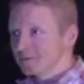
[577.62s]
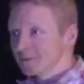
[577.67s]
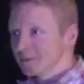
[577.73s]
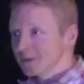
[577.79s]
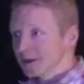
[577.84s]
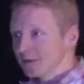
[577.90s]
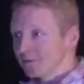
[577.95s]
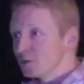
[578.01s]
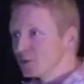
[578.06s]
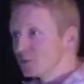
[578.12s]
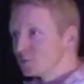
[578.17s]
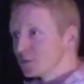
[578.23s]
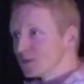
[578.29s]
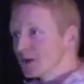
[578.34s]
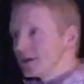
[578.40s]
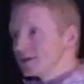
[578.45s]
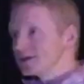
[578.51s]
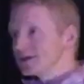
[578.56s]
If you can
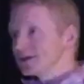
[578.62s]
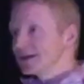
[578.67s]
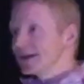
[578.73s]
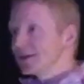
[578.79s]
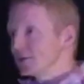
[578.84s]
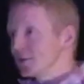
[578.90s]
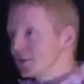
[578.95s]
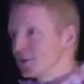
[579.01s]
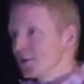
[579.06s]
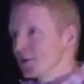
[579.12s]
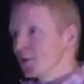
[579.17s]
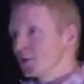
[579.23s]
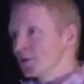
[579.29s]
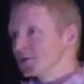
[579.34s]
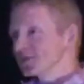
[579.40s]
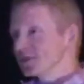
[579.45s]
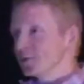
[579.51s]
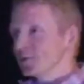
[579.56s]
pray together with
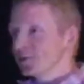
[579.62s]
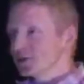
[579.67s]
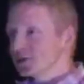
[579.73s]
someone that